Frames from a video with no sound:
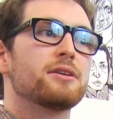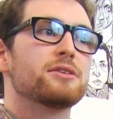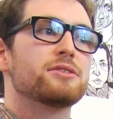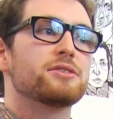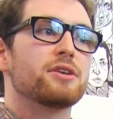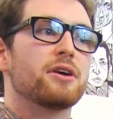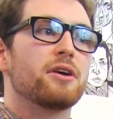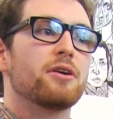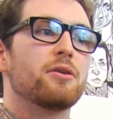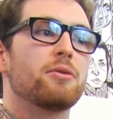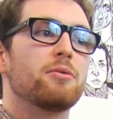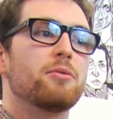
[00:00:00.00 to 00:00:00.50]

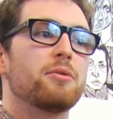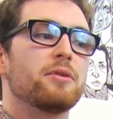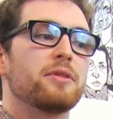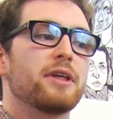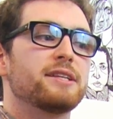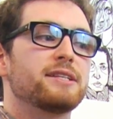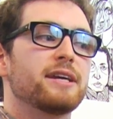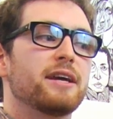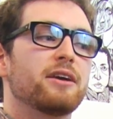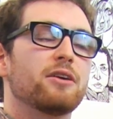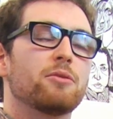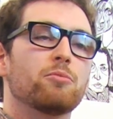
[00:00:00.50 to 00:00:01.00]
So
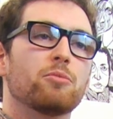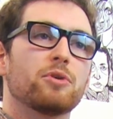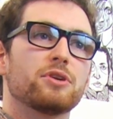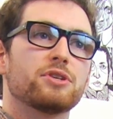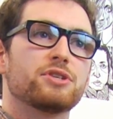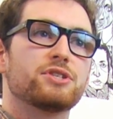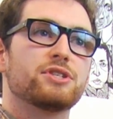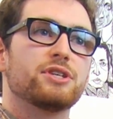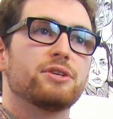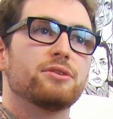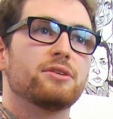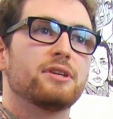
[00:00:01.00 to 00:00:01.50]
they take on
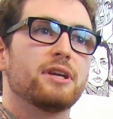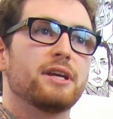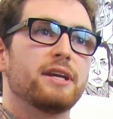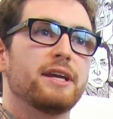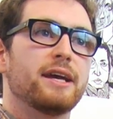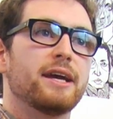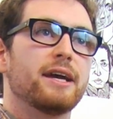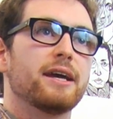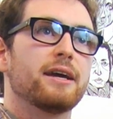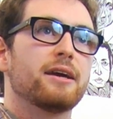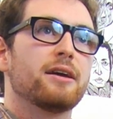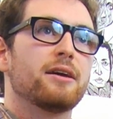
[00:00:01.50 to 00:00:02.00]
one student a
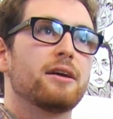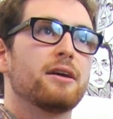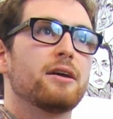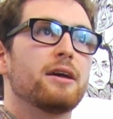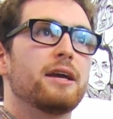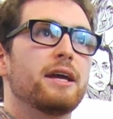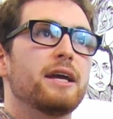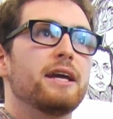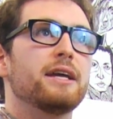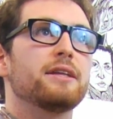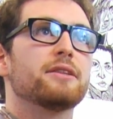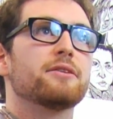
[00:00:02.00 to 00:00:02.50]
year,
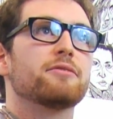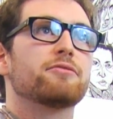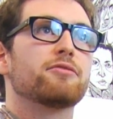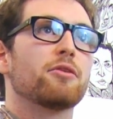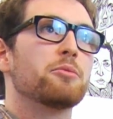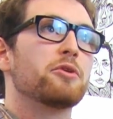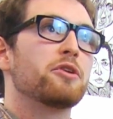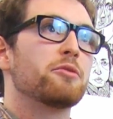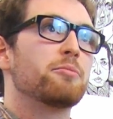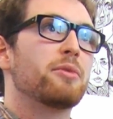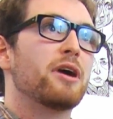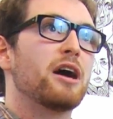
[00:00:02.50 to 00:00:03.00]
either
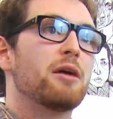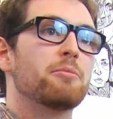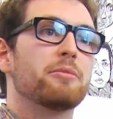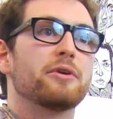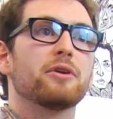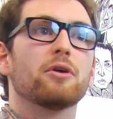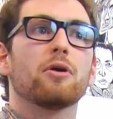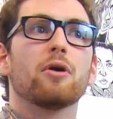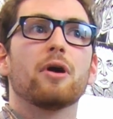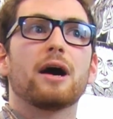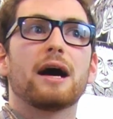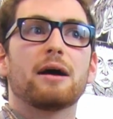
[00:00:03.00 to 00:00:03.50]
from the
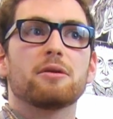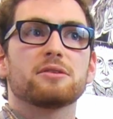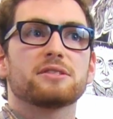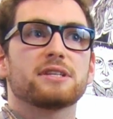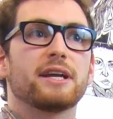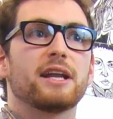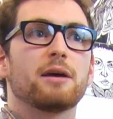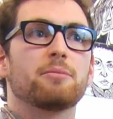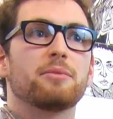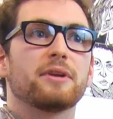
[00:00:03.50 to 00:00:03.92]
department or outside